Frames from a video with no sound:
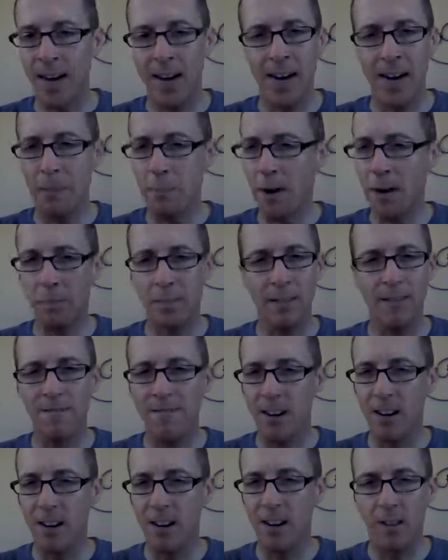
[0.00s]
I might be
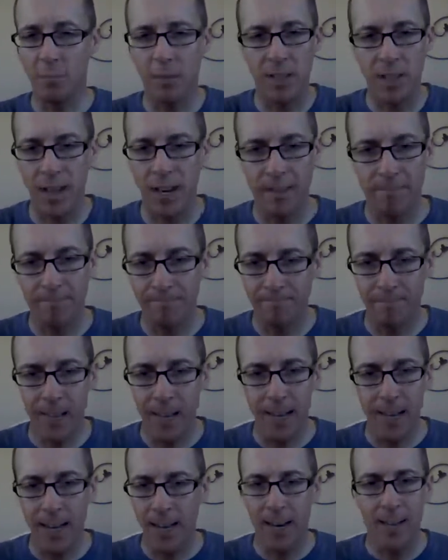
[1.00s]
very upset
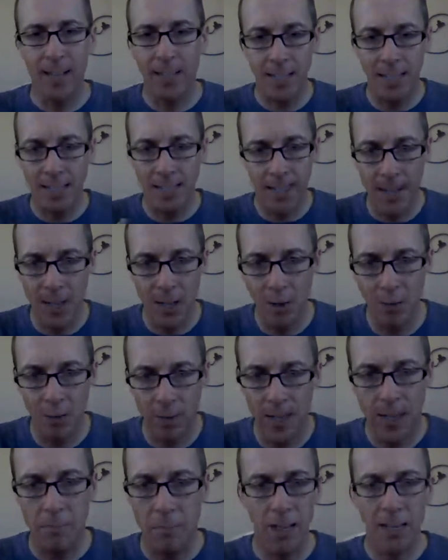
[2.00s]
and I send you an
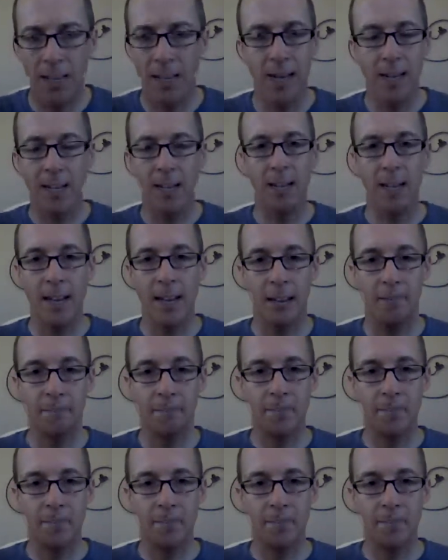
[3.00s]
email and I say,